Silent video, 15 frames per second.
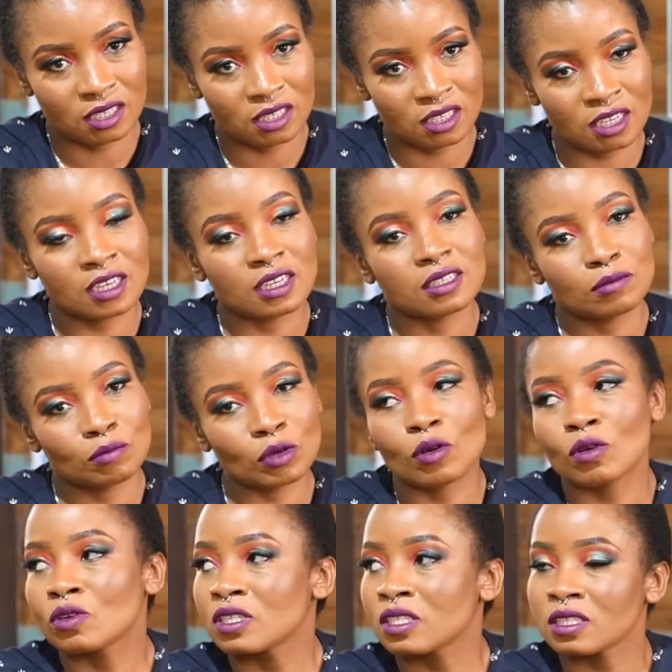Yeah,
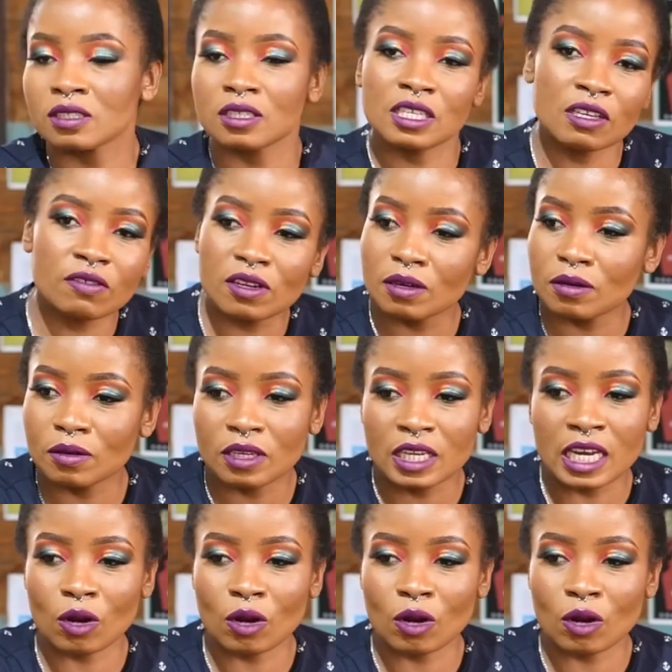because even in